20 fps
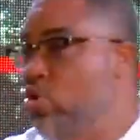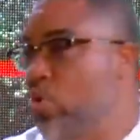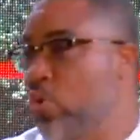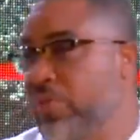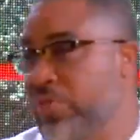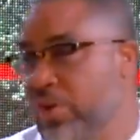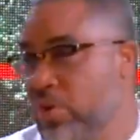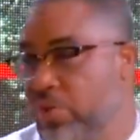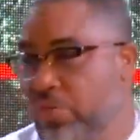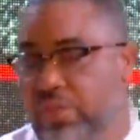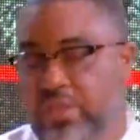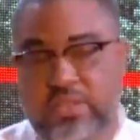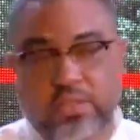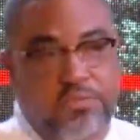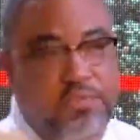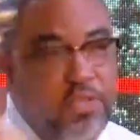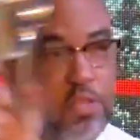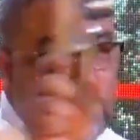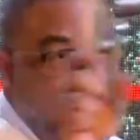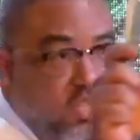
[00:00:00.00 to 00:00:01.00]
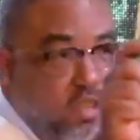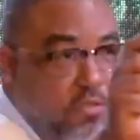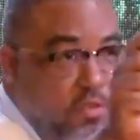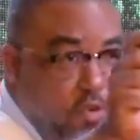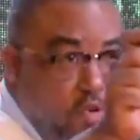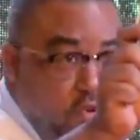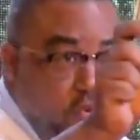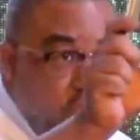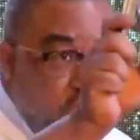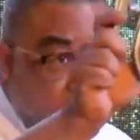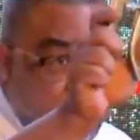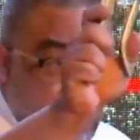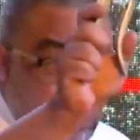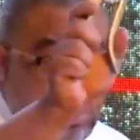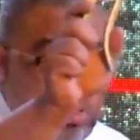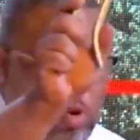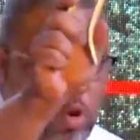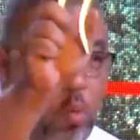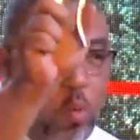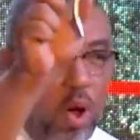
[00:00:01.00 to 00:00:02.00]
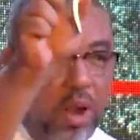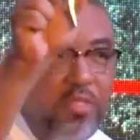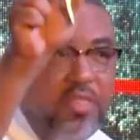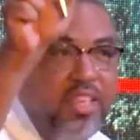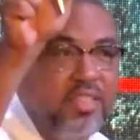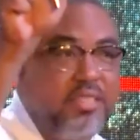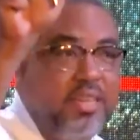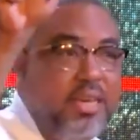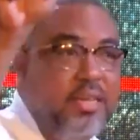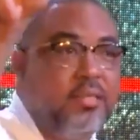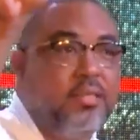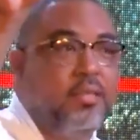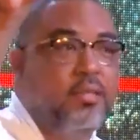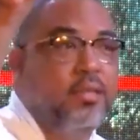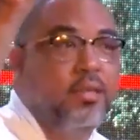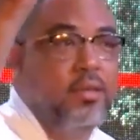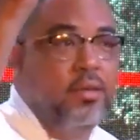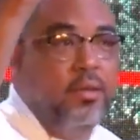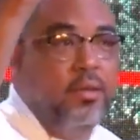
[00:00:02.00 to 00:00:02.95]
cook without this. For those of you who don't know what this is,